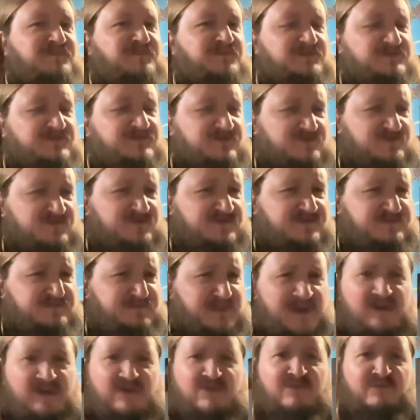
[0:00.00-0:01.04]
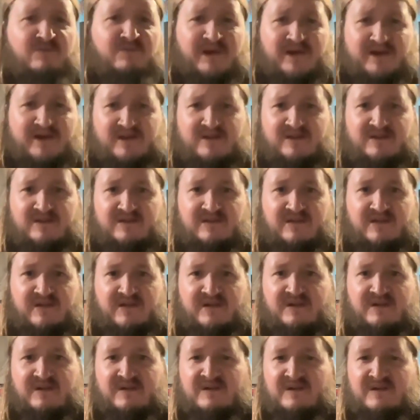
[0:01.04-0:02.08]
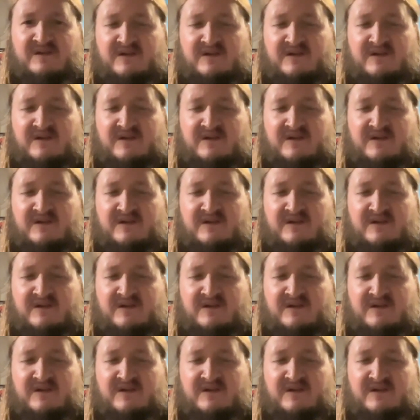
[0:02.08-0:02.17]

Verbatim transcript: it was all just metal back in the day